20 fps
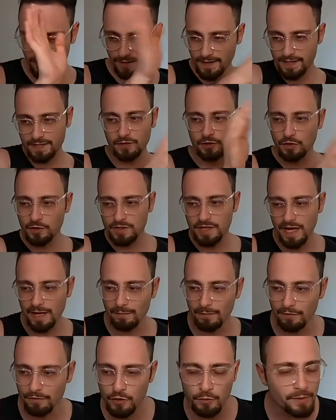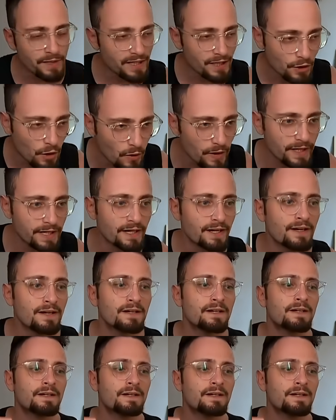this is just game review being annoying,